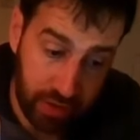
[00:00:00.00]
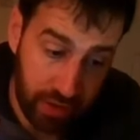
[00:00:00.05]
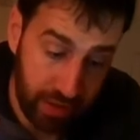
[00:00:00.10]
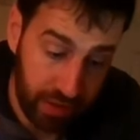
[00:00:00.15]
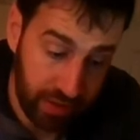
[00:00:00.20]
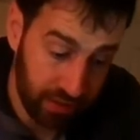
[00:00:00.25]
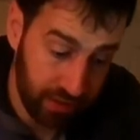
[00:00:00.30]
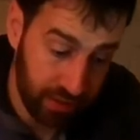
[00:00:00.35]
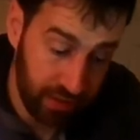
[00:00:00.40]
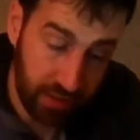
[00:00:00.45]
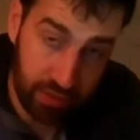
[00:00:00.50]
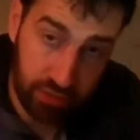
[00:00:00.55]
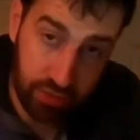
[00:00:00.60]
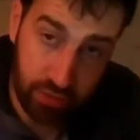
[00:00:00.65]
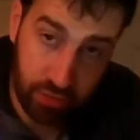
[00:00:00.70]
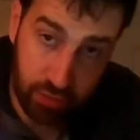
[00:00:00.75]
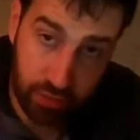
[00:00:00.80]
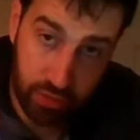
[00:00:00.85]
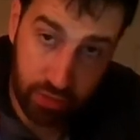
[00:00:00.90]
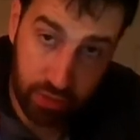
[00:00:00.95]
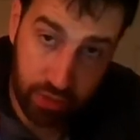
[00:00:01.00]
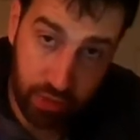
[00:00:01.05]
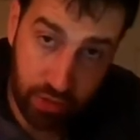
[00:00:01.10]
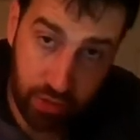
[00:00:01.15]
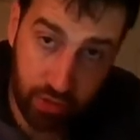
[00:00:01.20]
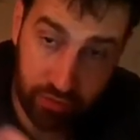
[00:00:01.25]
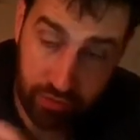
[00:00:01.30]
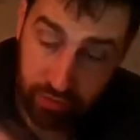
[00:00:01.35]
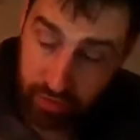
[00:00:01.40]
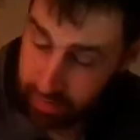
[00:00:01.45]
and then do the
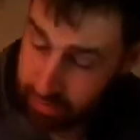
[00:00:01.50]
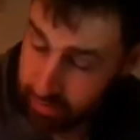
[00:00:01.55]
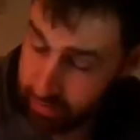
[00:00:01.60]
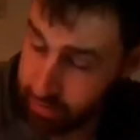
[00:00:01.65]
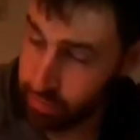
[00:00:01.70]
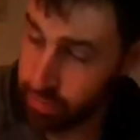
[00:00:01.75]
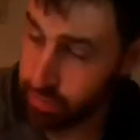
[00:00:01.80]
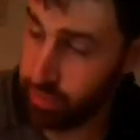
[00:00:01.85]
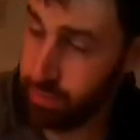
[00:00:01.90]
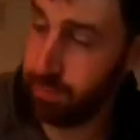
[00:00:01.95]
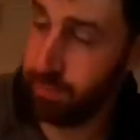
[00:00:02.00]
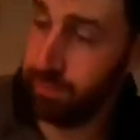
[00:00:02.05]
curved edge.